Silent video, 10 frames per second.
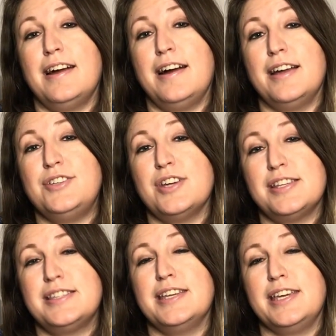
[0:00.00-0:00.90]
I
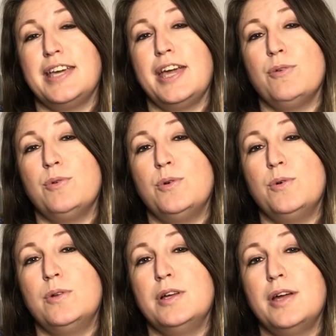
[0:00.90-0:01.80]
just think it
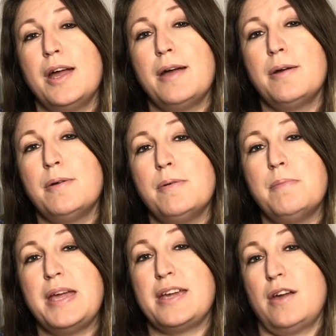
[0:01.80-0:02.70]
will
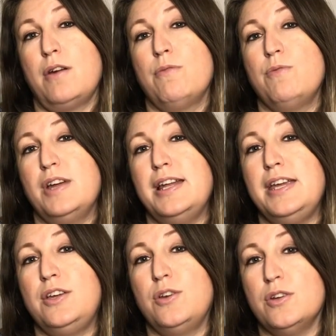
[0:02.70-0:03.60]
make a
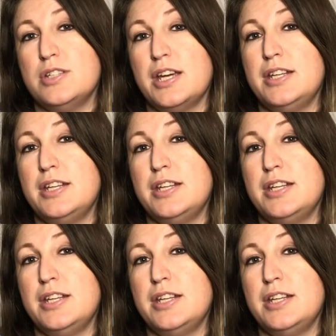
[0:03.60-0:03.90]
really good